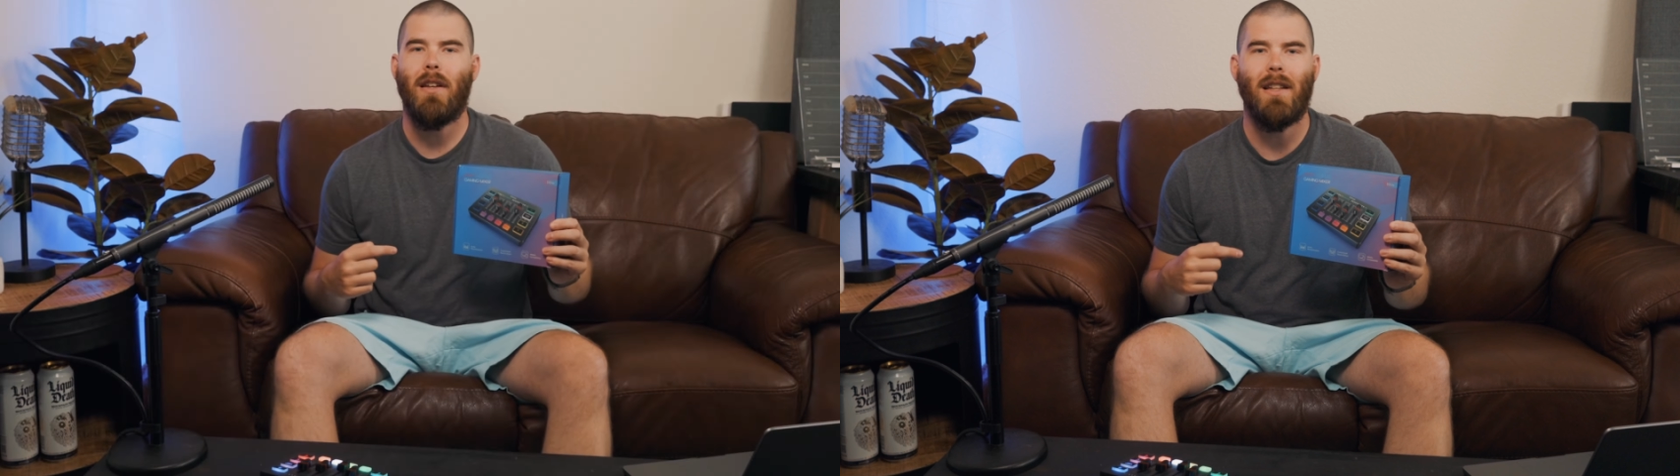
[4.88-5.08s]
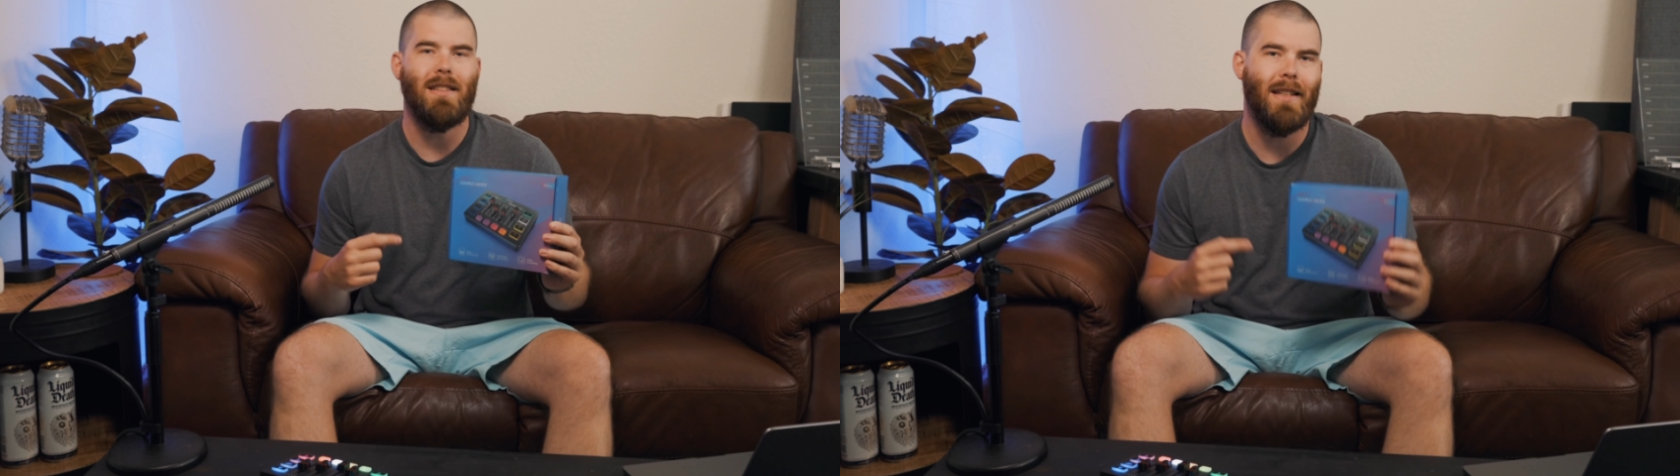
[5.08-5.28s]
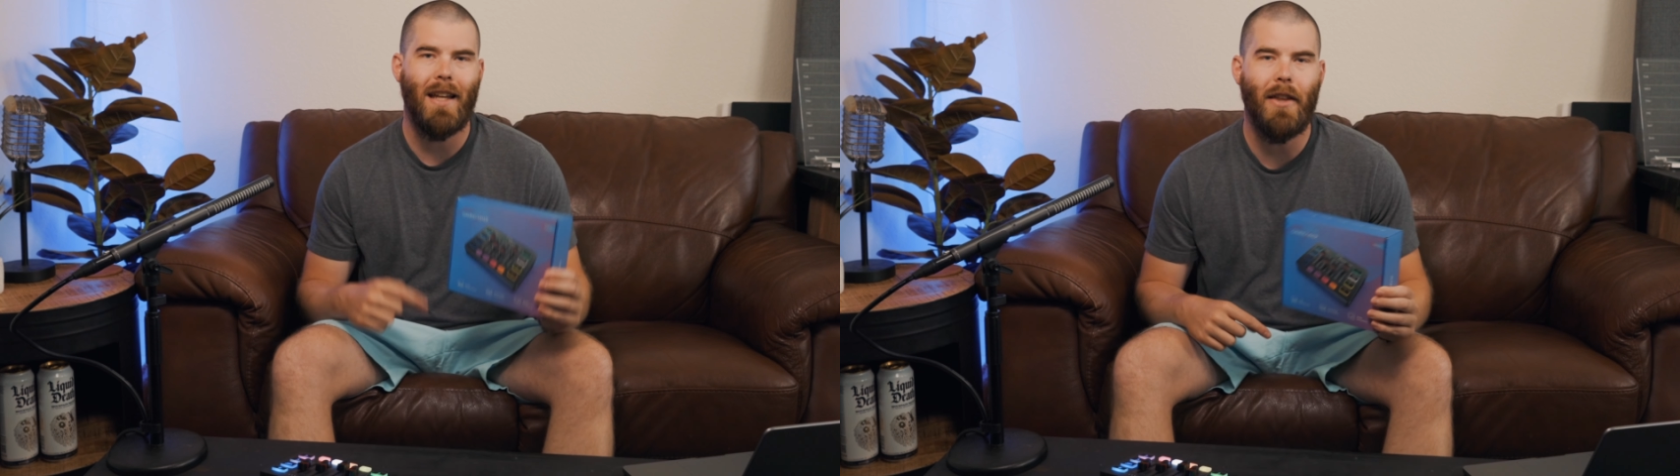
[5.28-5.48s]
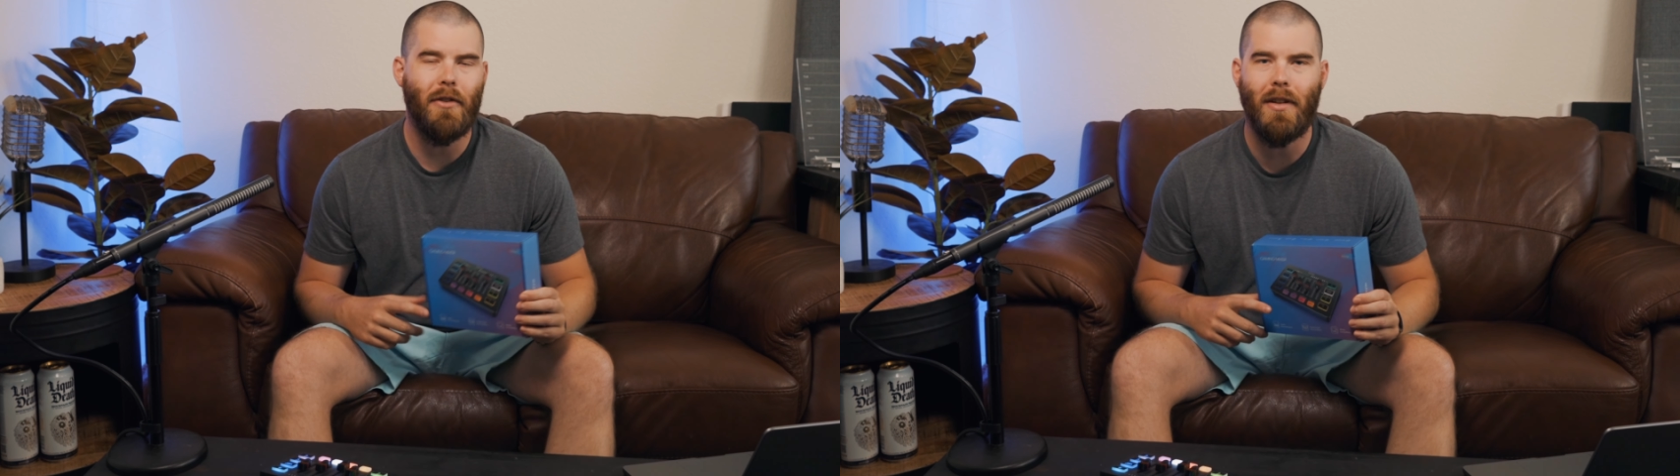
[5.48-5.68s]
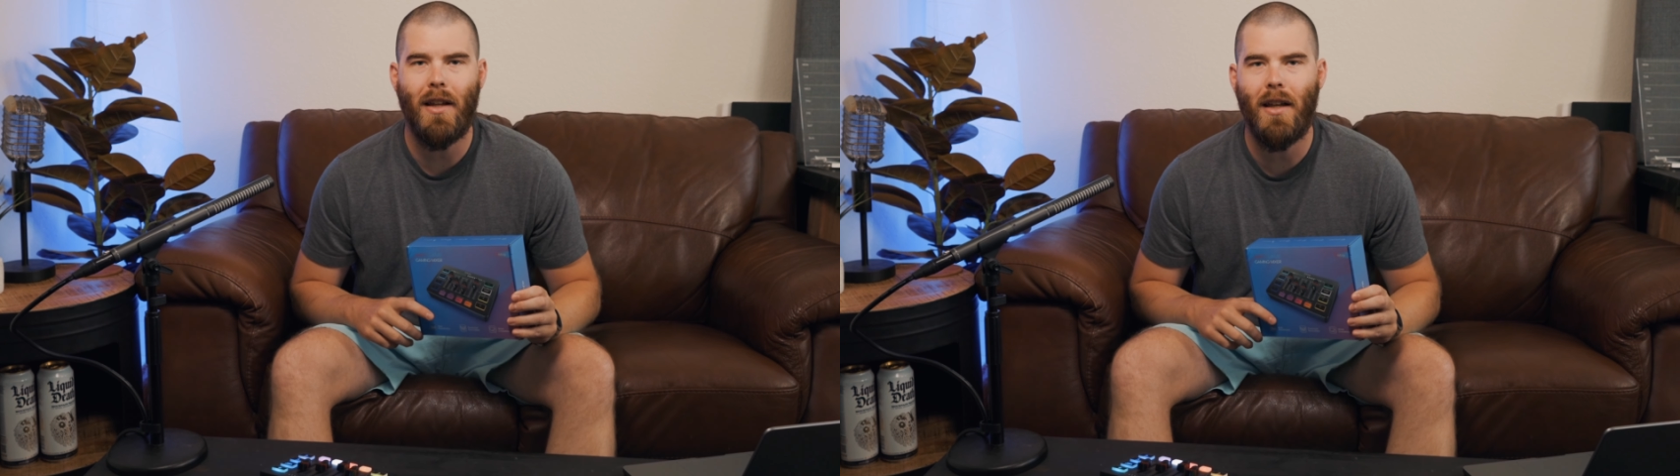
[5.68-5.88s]
this together
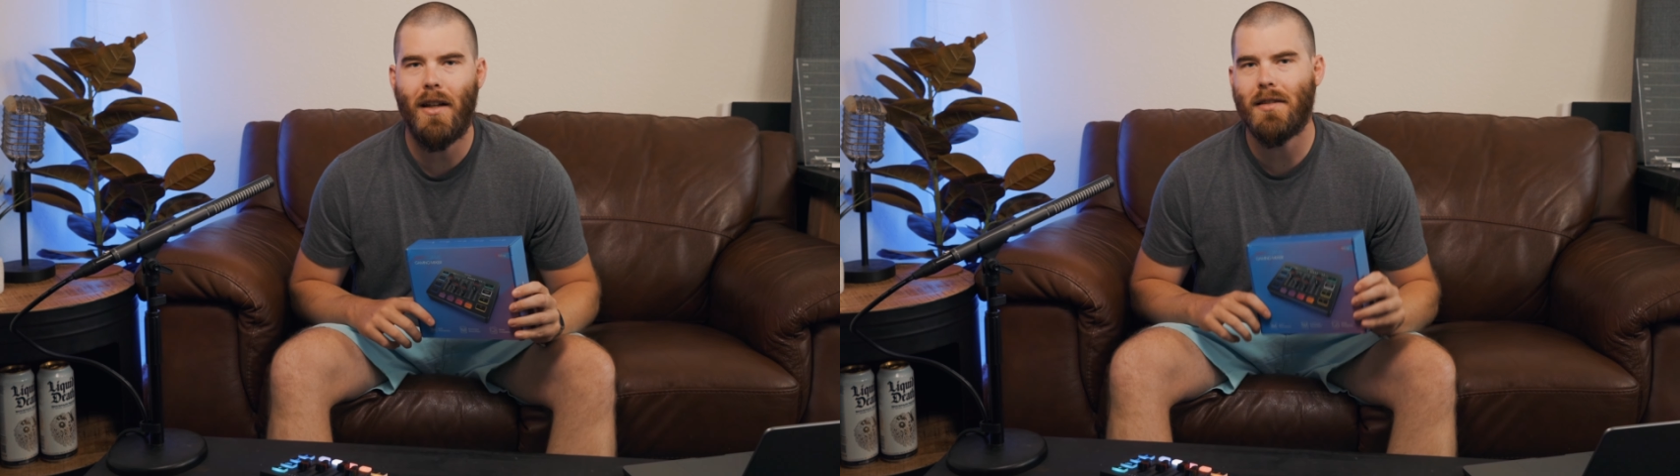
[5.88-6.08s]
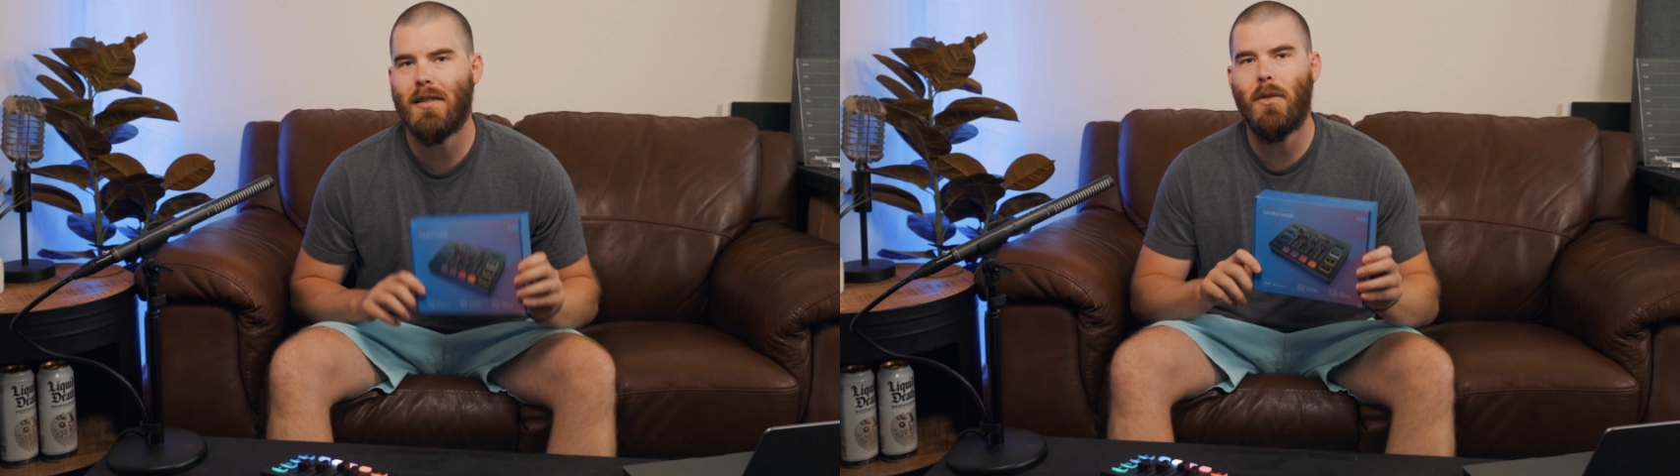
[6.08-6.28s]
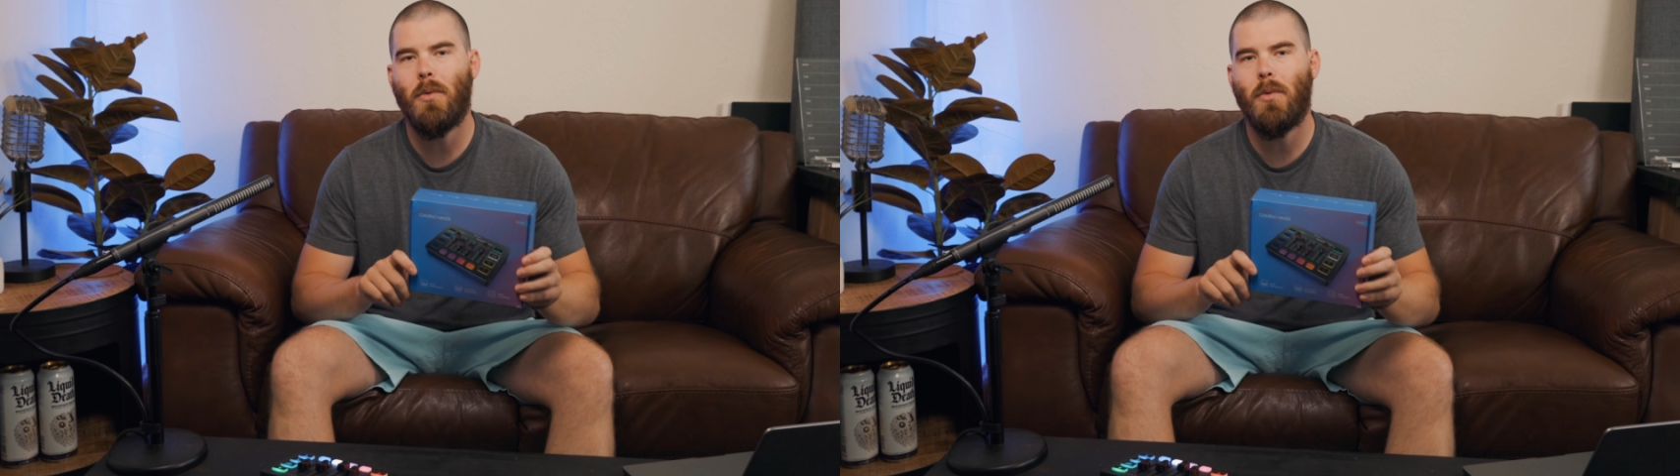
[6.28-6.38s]
today and see